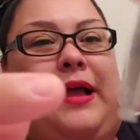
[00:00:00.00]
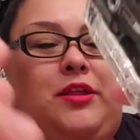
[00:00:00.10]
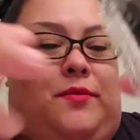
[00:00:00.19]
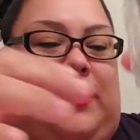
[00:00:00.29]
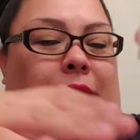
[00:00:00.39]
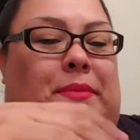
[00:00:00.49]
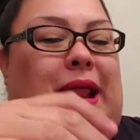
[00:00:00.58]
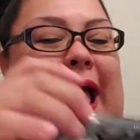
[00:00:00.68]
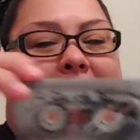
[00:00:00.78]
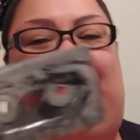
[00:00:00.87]
You know what? I'm gonna
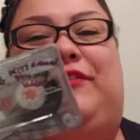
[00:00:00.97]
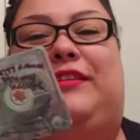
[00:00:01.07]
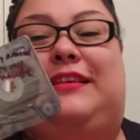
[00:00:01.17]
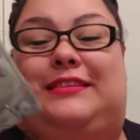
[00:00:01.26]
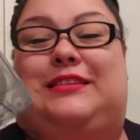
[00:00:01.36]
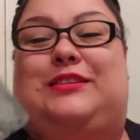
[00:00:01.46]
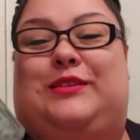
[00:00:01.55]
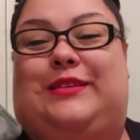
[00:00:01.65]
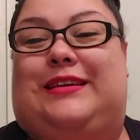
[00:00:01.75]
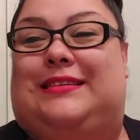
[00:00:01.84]
have to listen to
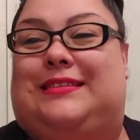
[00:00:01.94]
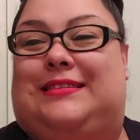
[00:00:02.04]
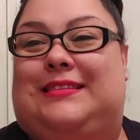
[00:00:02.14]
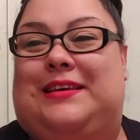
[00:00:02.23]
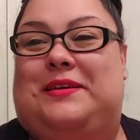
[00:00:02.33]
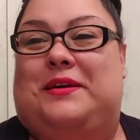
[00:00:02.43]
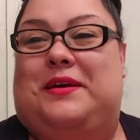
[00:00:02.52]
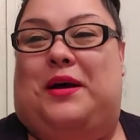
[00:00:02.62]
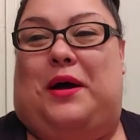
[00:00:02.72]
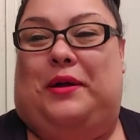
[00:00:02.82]
this
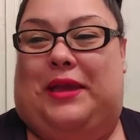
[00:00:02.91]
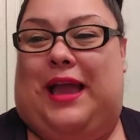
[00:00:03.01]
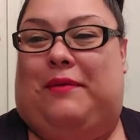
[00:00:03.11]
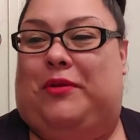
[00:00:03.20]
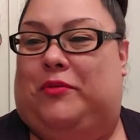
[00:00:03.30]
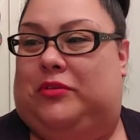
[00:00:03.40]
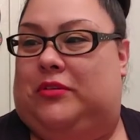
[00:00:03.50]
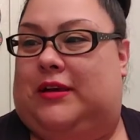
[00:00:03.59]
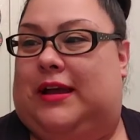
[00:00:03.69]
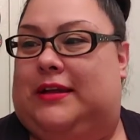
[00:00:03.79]
on camera with
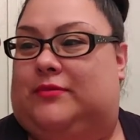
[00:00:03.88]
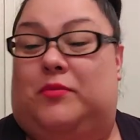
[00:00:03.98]
you guys.